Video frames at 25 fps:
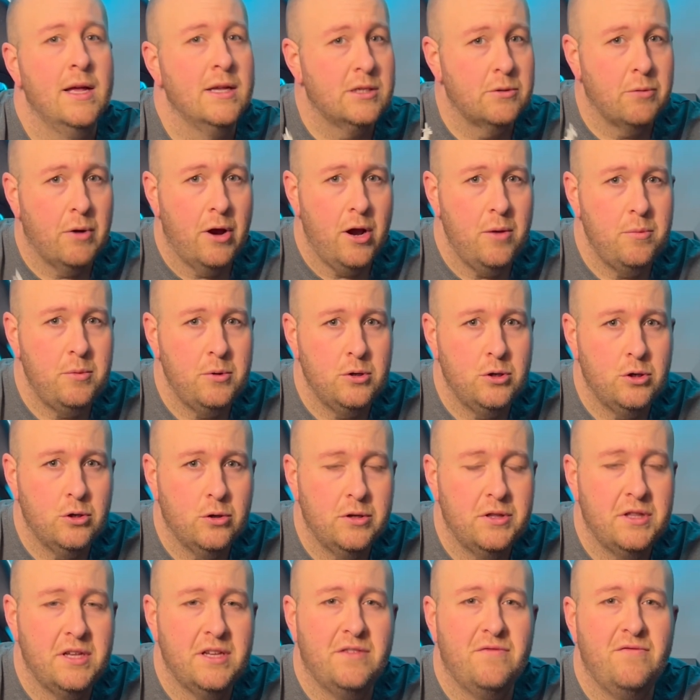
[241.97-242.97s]
So I hope you
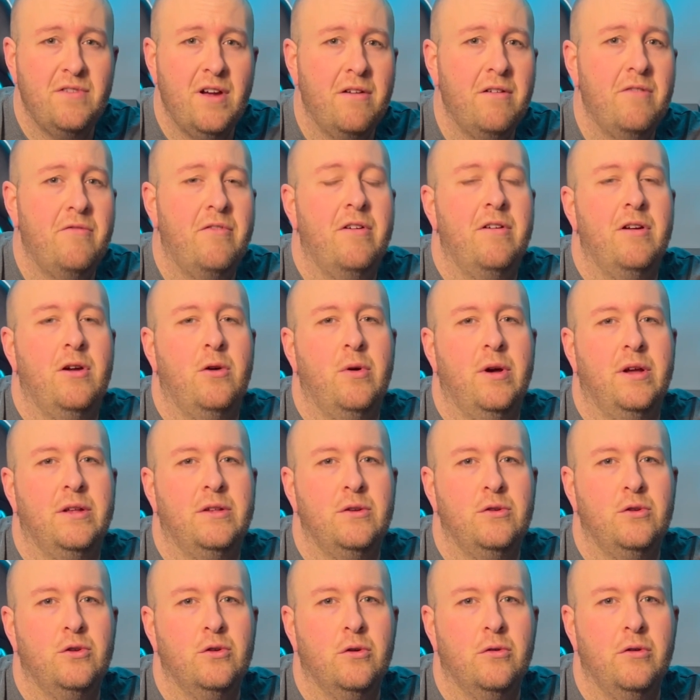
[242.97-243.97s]
enjoyed this very, very
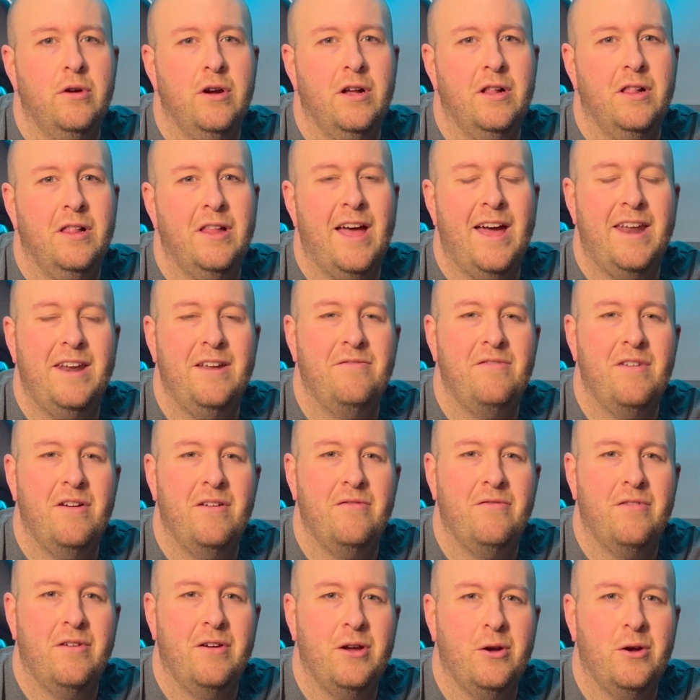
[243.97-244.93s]
quick tutorial and a very,